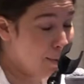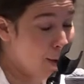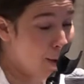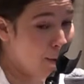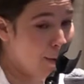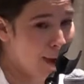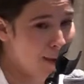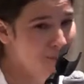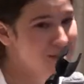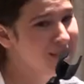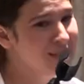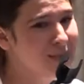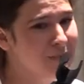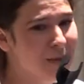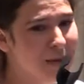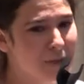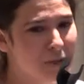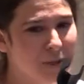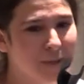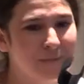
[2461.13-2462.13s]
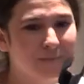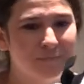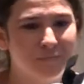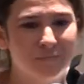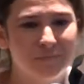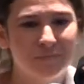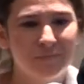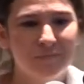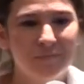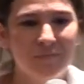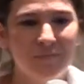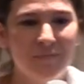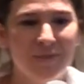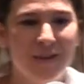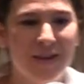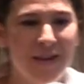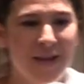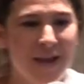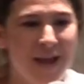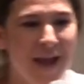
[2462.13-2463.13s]
program at East Metro.
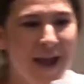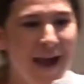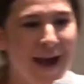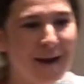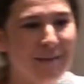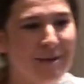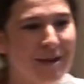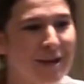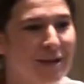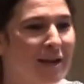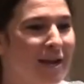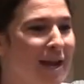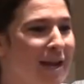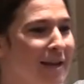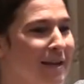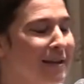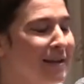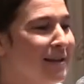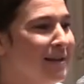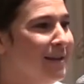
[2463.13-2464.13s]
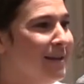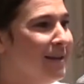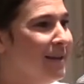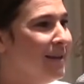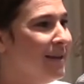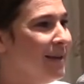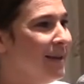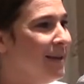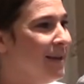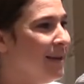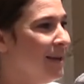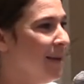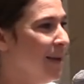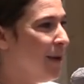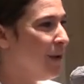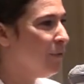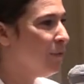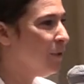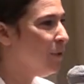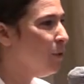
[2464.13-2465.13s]
Um, it, and
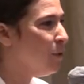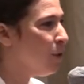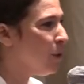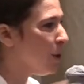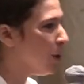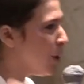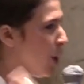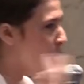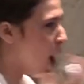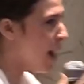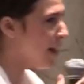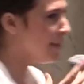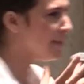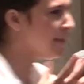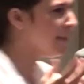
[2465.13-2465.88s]
if you are not